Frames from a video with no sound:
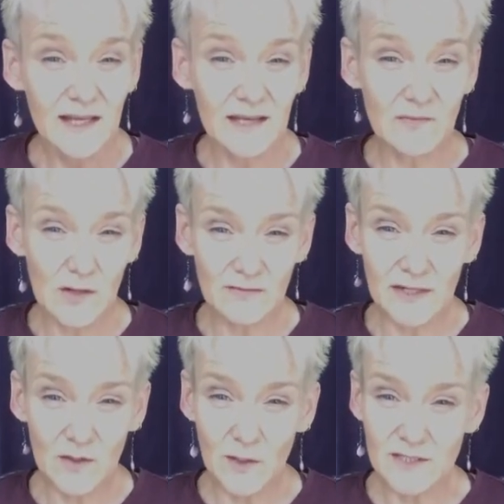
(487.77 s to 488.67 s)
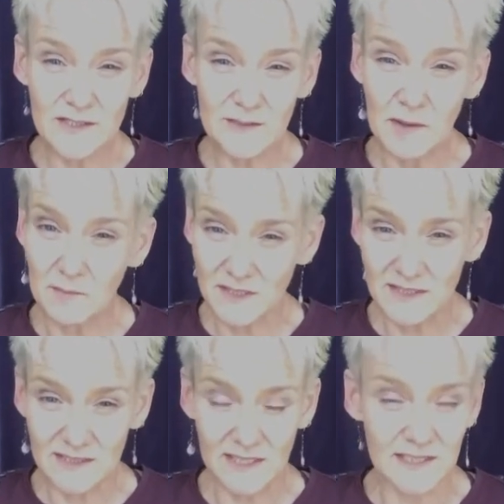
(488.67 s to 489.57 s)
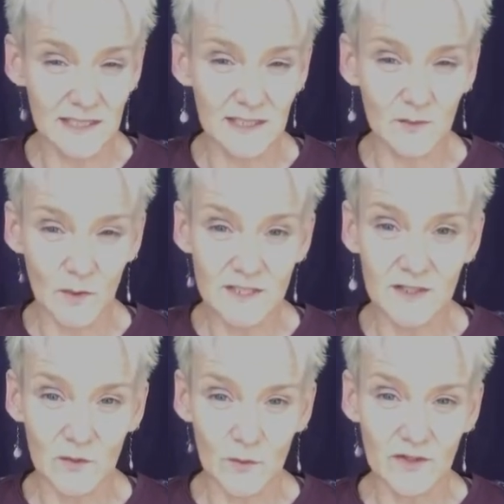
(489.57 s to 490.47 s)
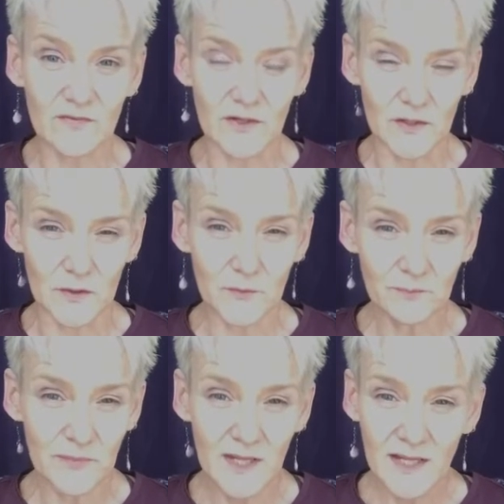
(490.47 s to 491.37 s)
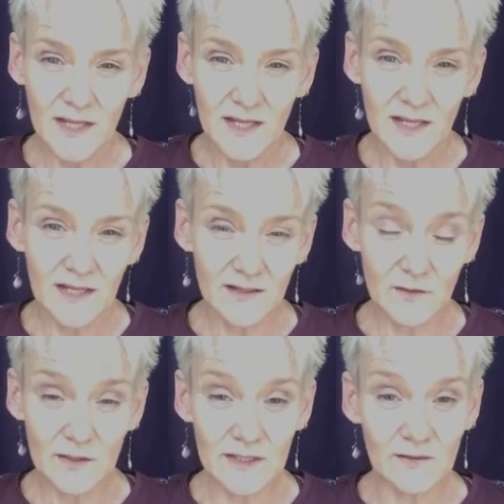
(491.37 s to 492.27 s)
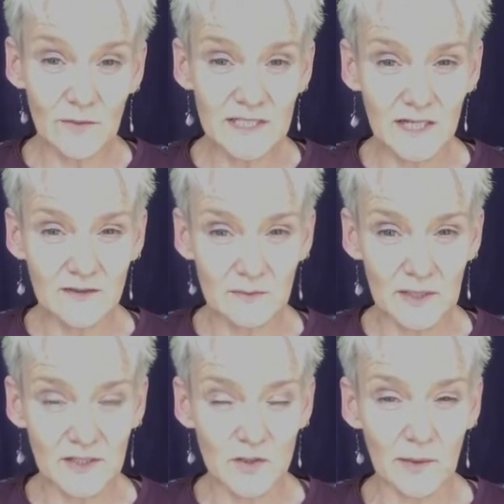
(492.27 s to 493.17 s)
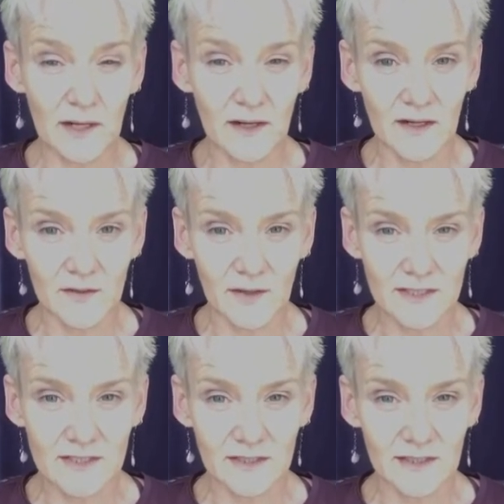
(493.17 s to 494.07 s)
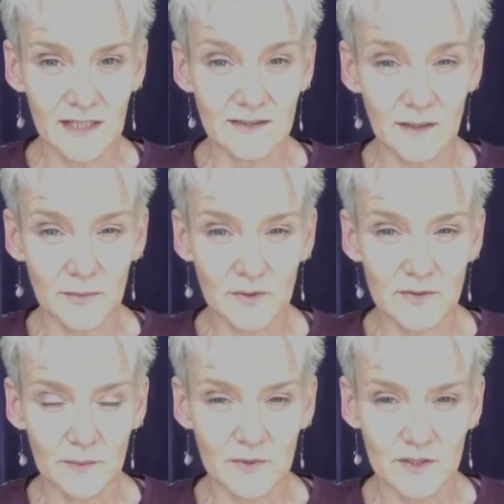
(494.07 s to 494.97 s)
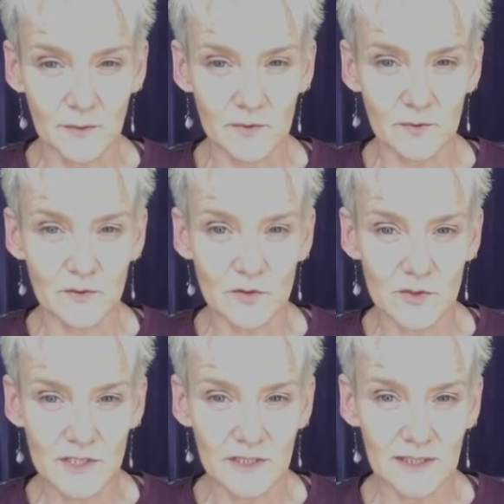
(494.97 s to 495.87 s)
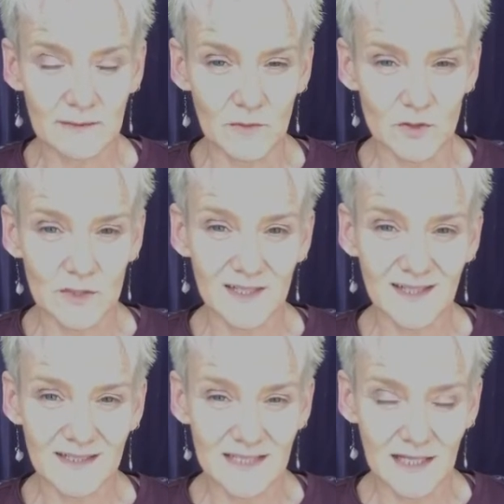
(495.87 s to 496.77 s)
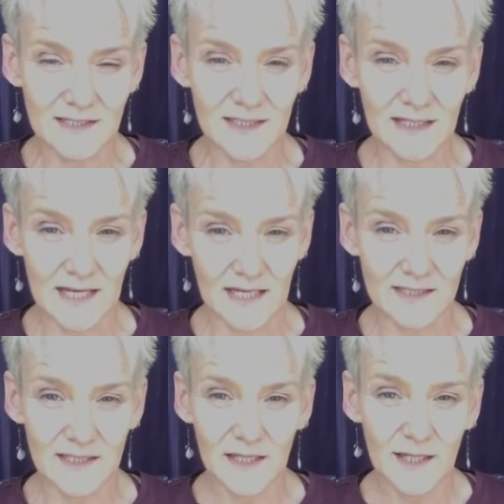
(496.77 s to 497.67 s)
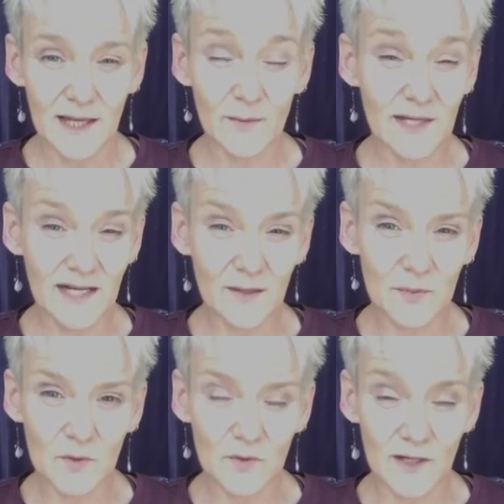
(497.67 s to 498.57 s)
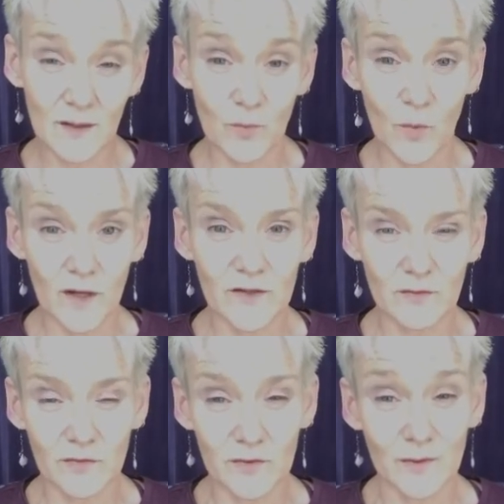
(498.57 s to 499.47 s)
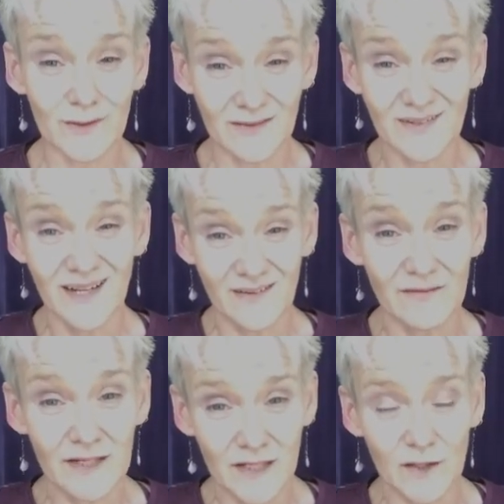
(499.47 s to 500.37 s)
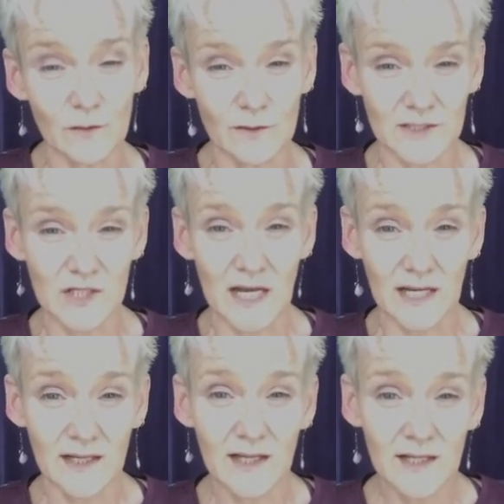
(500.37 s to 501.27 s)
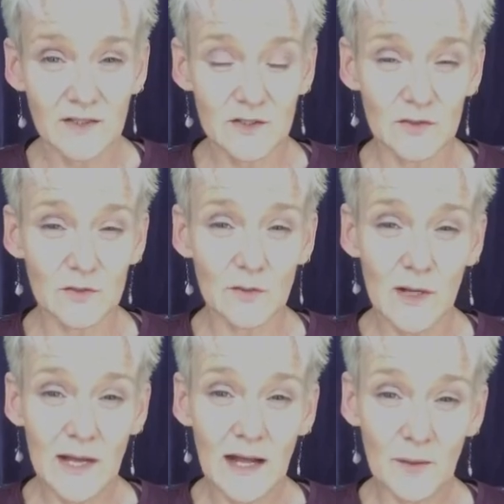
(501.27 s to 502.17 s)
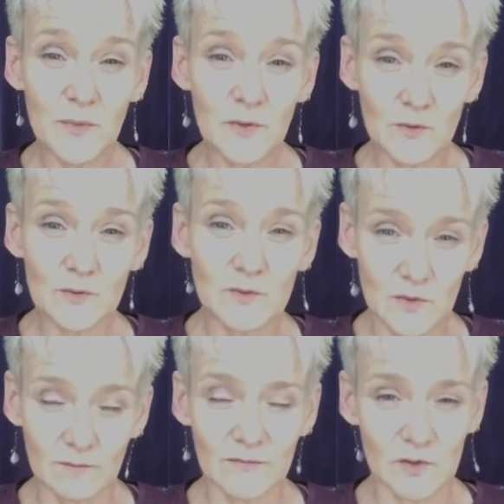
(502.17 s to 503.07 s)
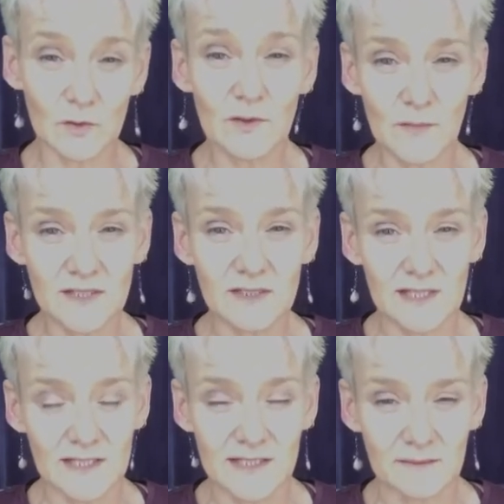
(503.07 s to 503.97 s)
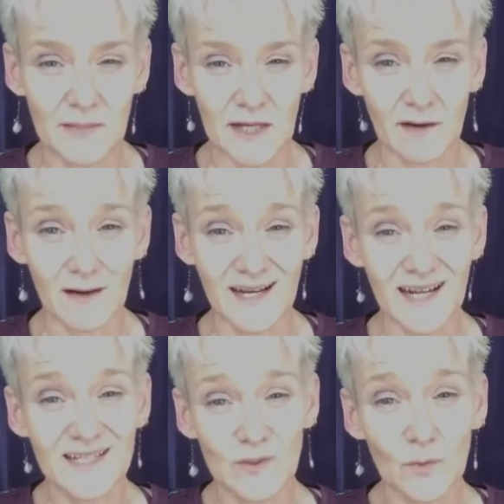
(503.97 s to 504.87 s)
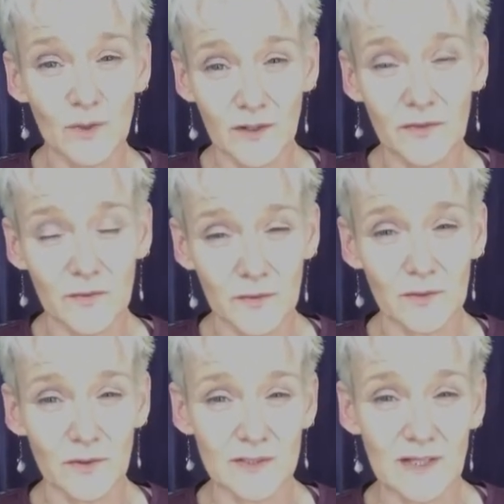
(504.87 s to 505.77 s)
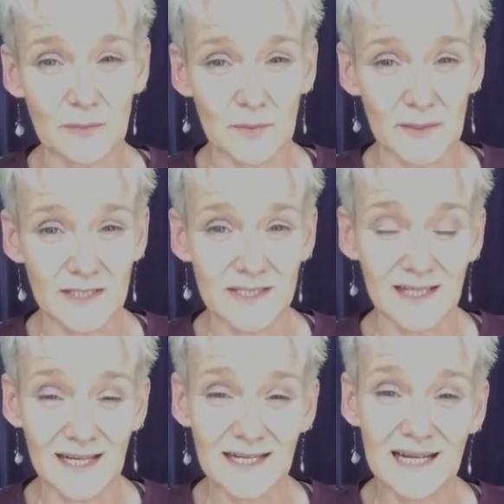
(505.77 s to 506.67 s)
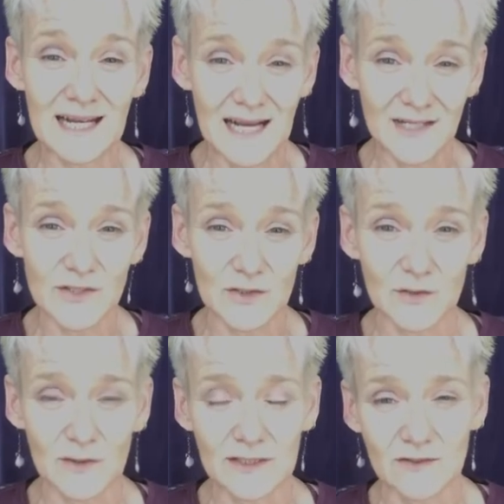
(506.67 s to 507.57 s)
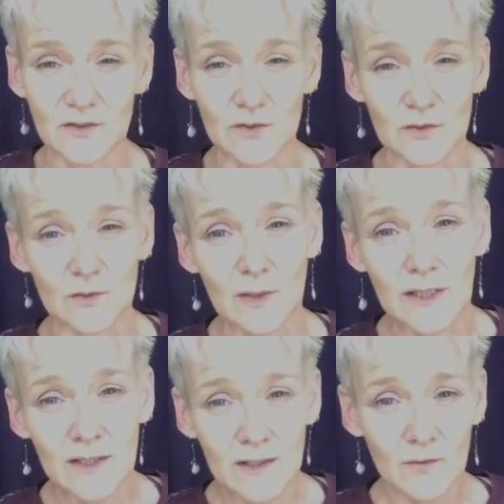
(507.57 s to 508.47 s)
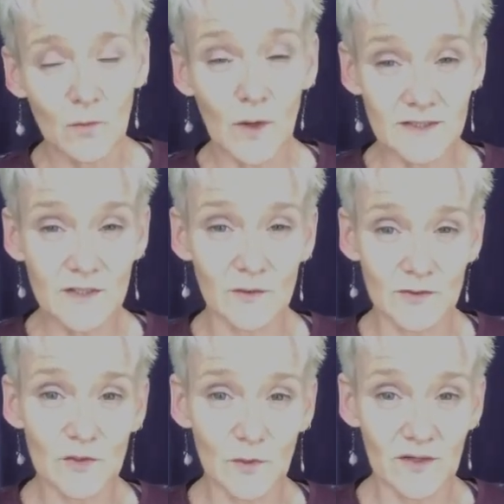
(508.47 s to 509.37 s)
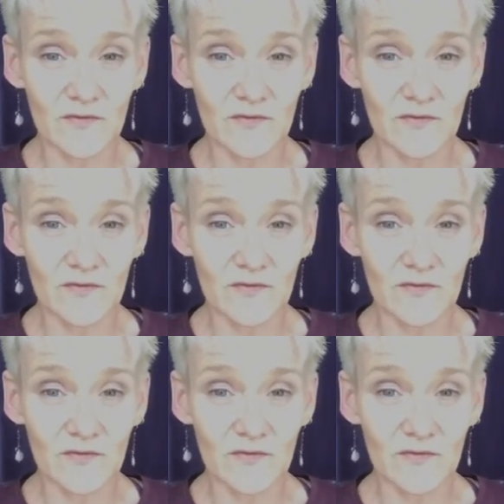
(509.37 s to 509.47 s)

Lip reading: If you have any questions about muscle testing and what's going to work for you, you can reach out to me, Joanna Hodorowska, at www.nutritioninmotion.net, and we can help walk you through, even on a video chat, to help you do the muscle testing better and actually work through your supplements, and I can guide you to what's going to work for